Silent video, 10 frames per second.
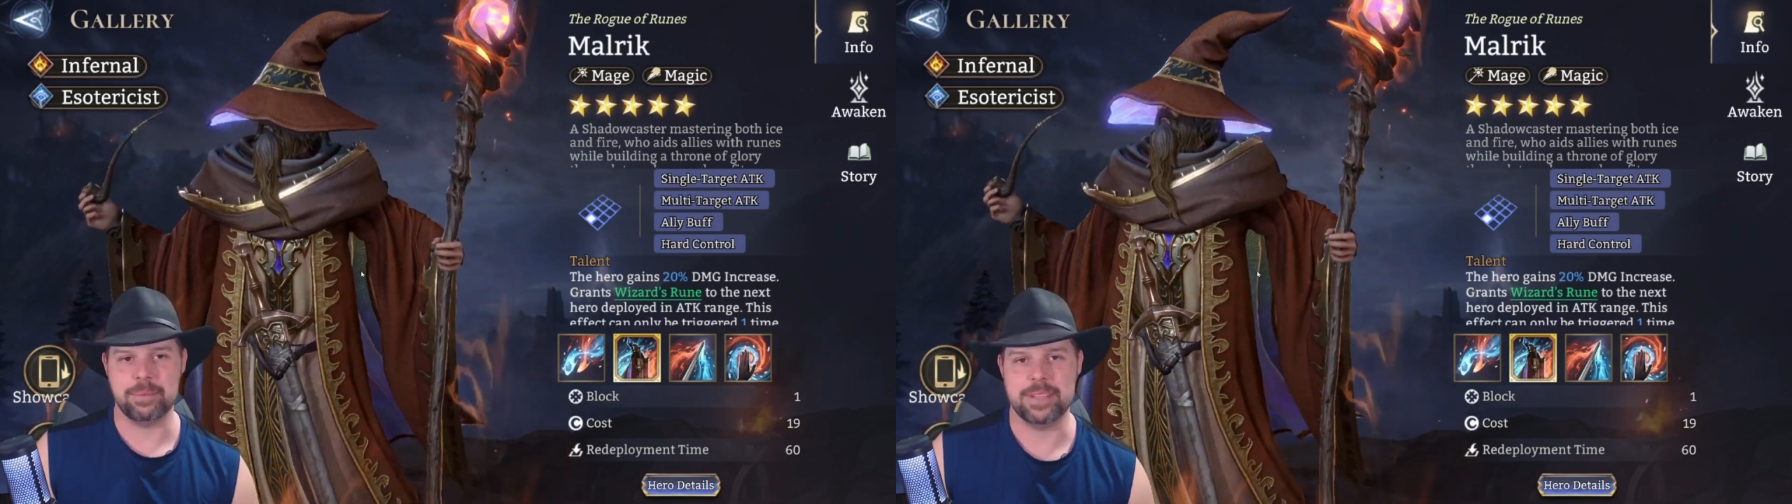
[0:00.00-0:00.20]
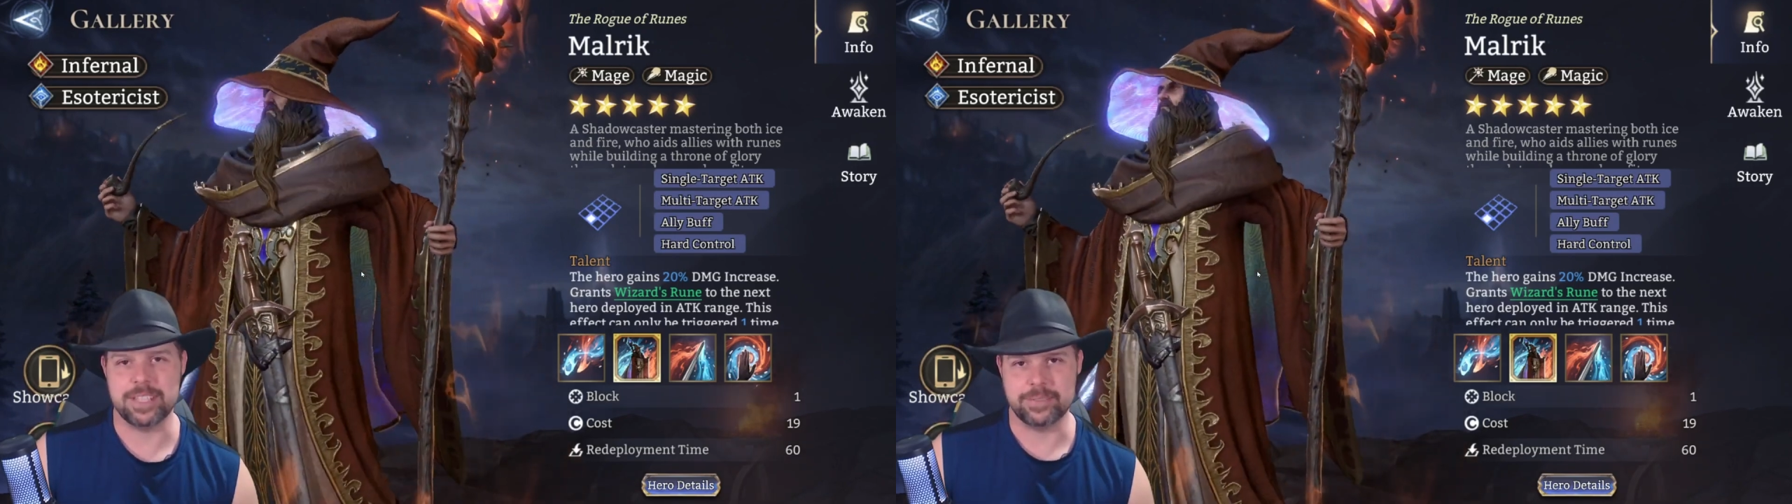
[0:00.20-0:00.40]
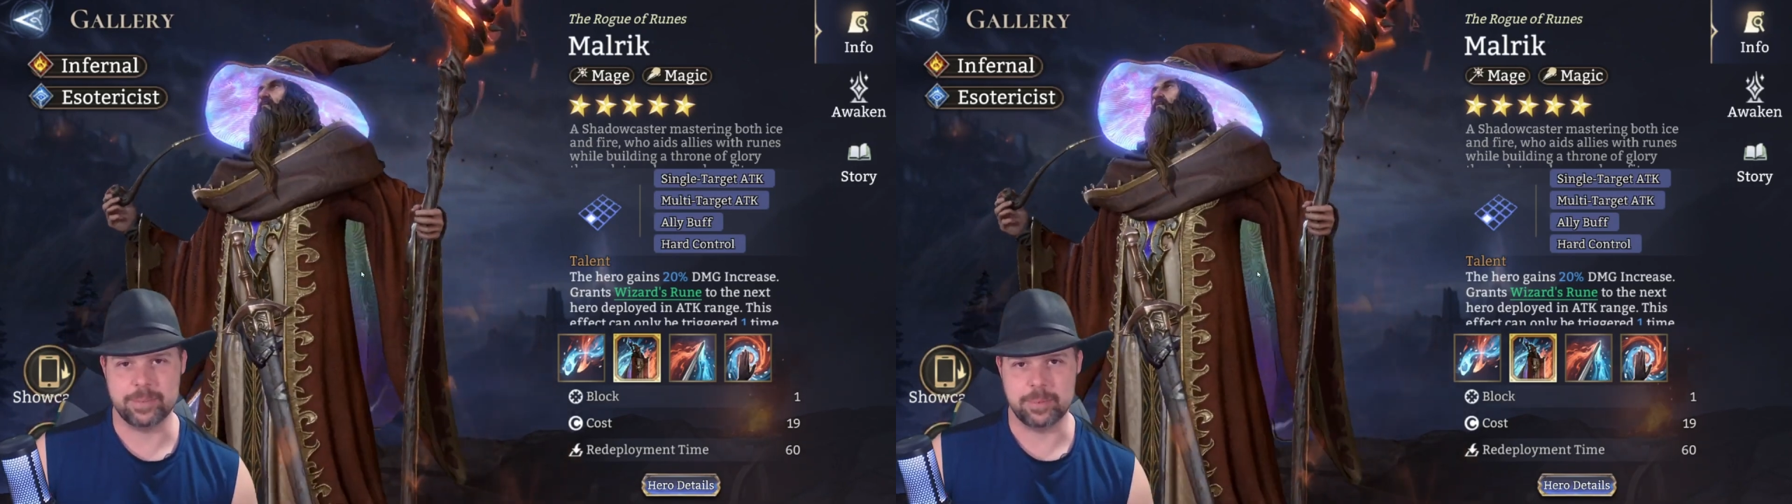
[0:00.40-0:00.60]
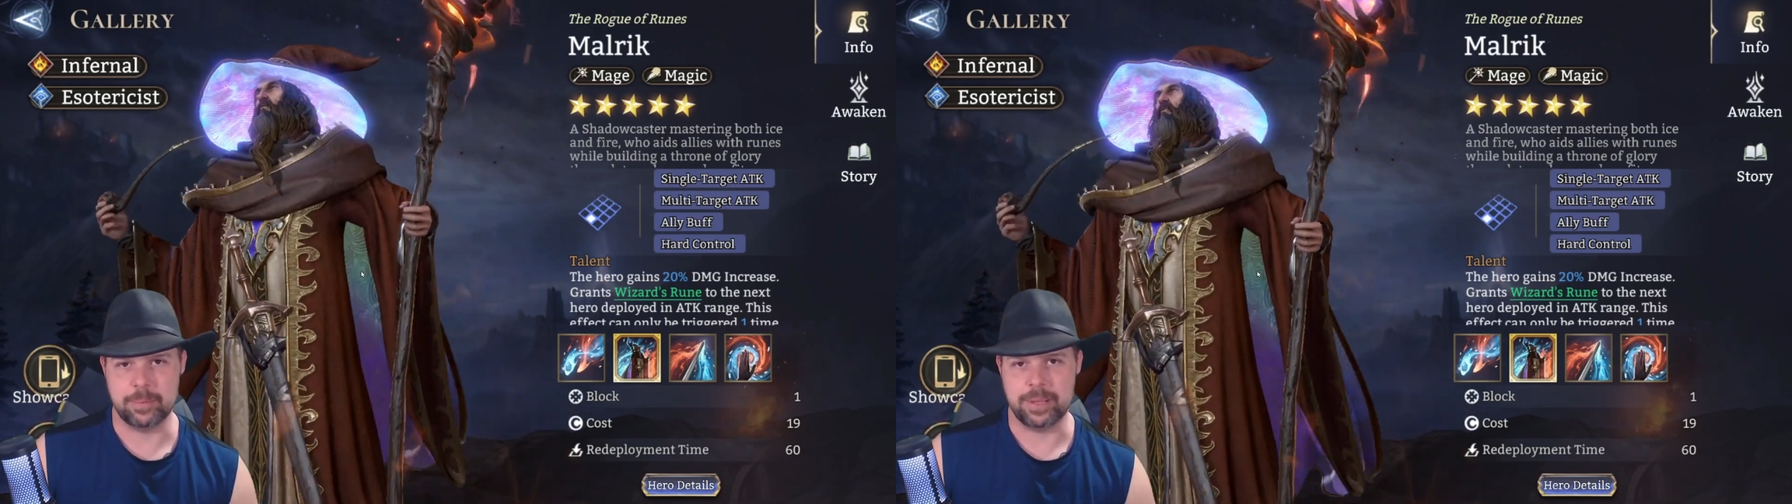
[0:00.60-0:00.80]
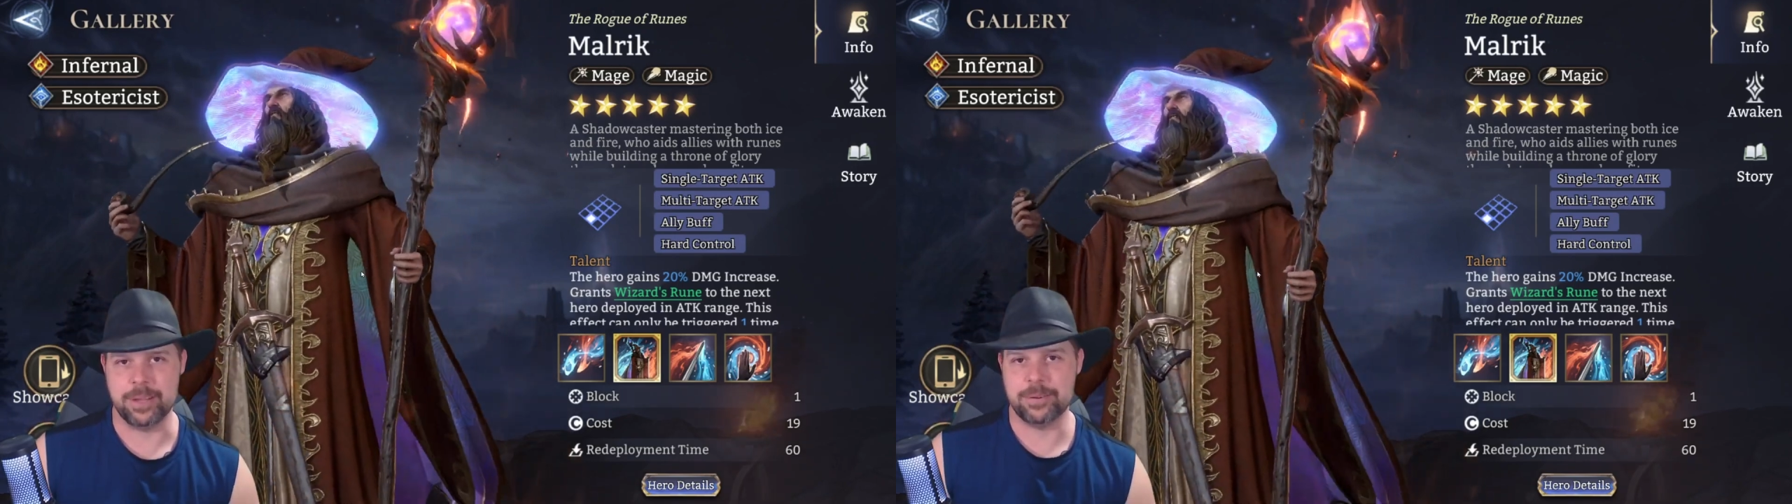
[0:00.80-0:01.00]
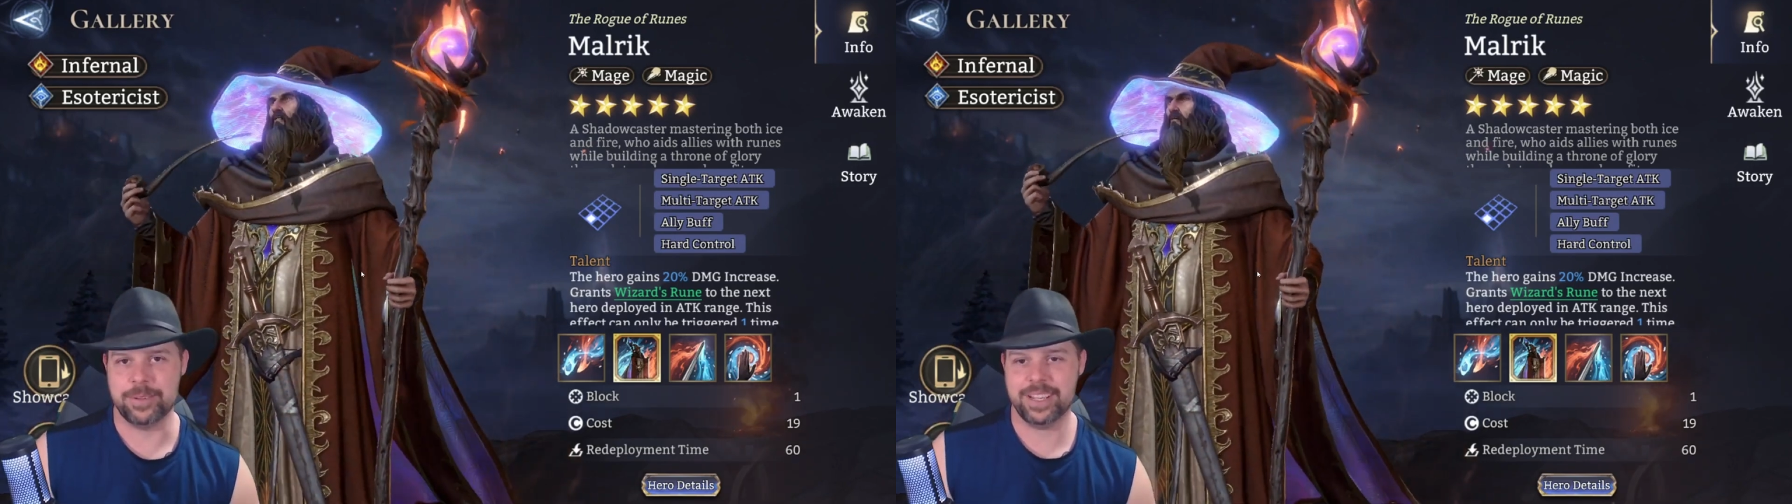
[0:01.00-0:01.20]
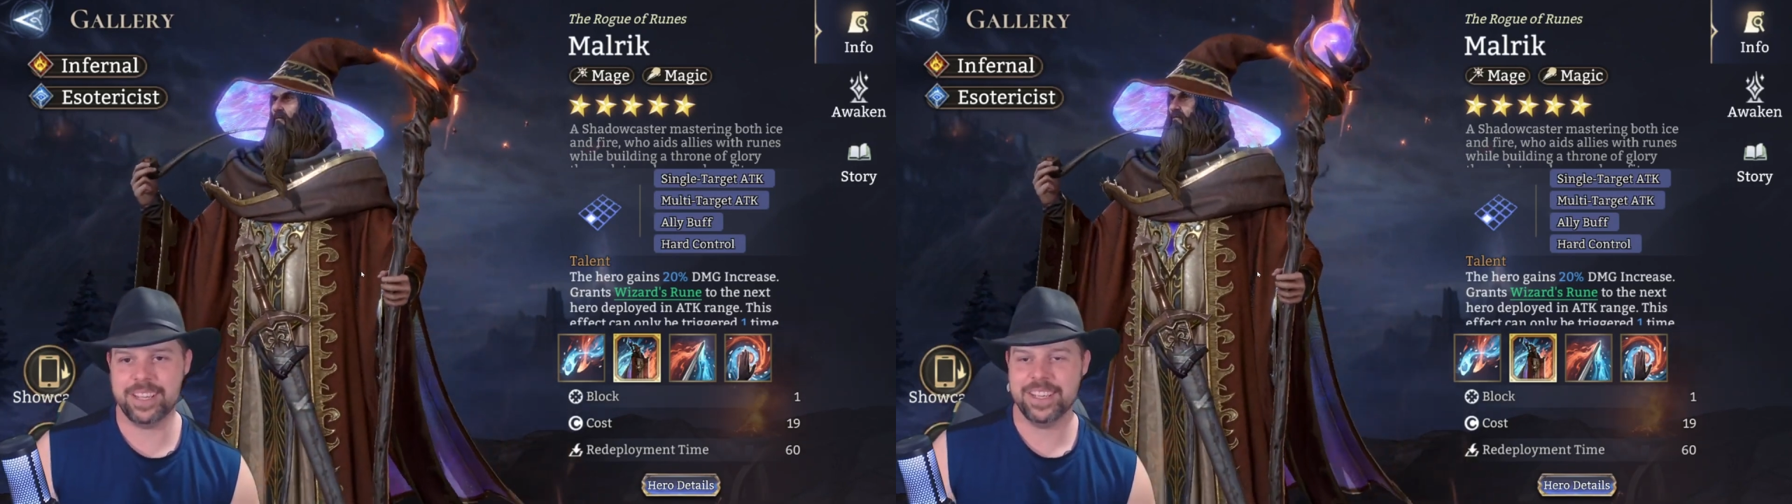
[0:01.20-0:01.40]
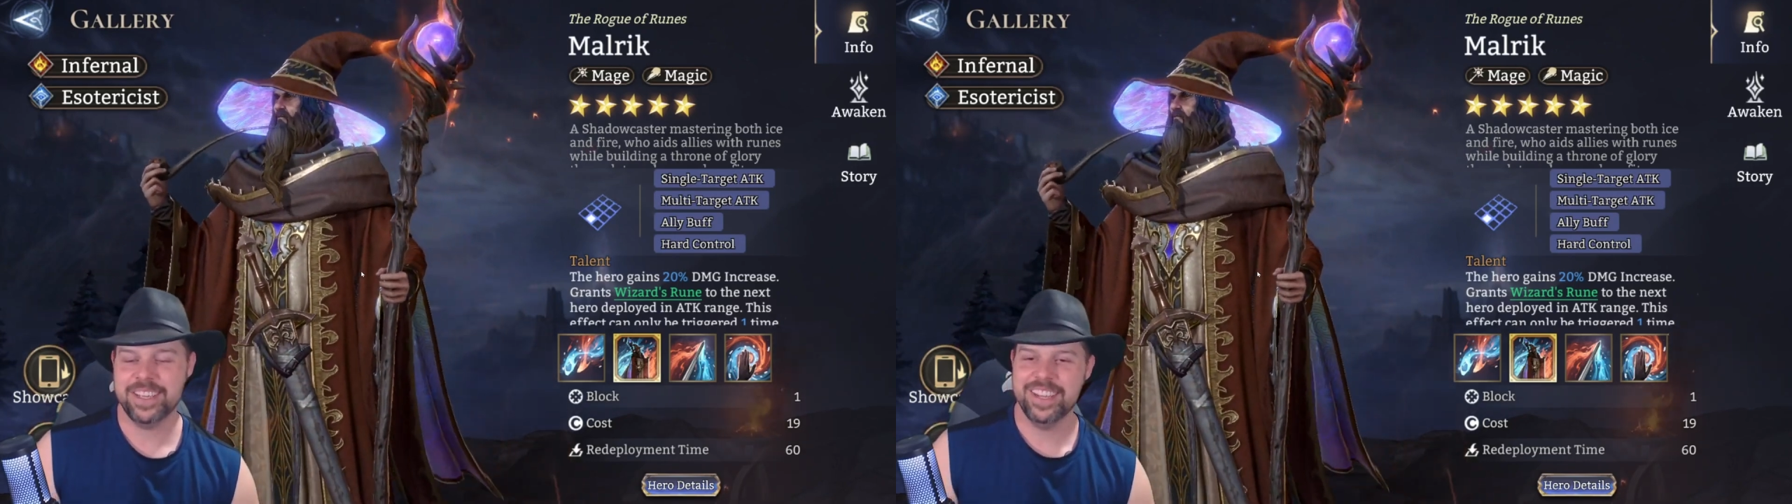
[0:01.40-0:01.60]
myself up a Malrik.